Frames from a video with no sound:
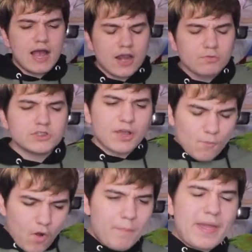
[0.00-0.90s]
And I was like,
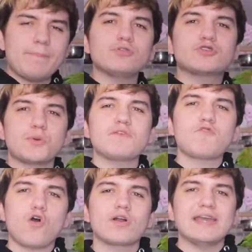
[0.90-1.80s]
what are people doing
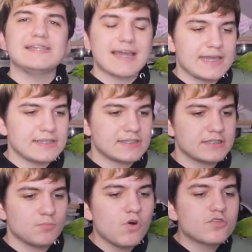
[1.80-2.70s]
wrong in
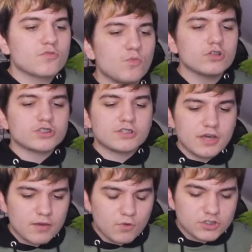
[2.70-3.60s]
dates? What's
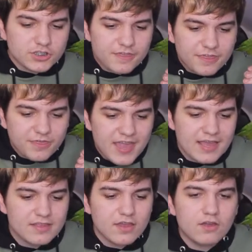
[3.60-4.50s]
the
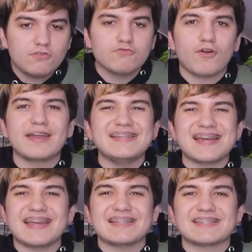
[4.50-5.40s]
thing that goes wrong in
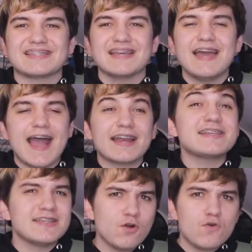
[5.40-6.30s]
dates? And
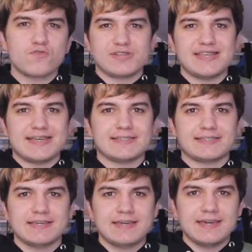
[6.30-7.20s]
it's the awkwardness.